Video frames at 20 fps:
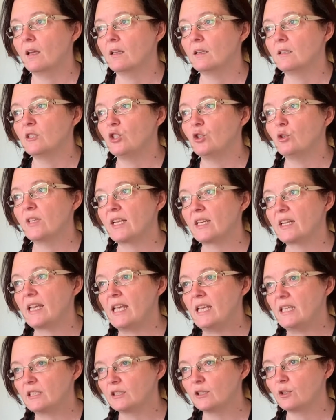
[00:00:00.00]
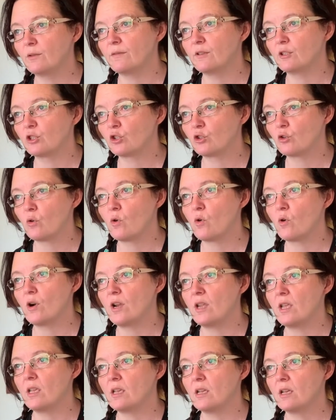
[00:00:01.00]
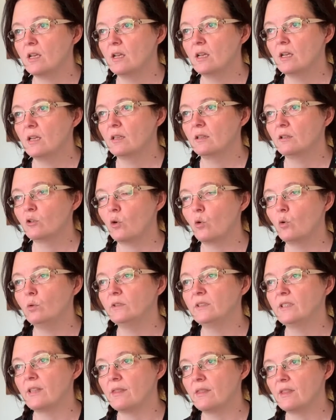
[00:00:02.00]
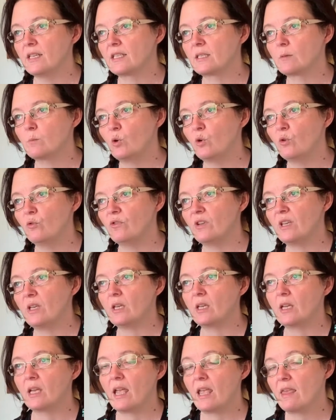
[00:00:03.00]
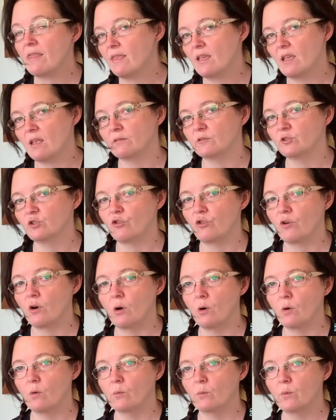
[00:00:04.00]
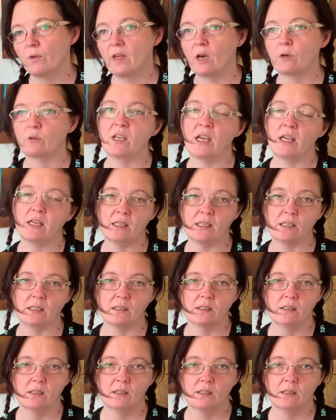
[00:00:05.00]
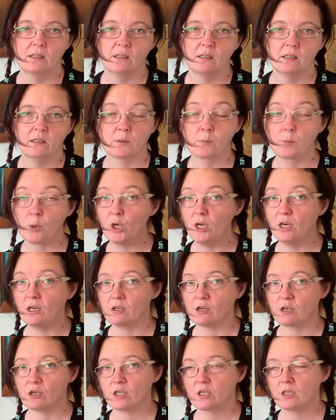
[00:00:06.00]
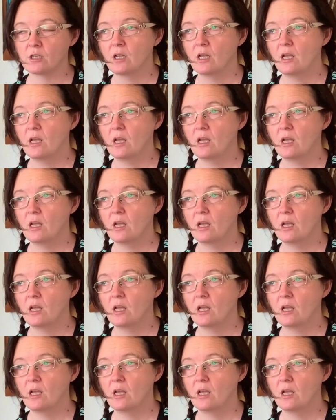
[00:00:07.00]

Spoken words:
you get a hint of the story told in this movie in the intro without getting spoilers.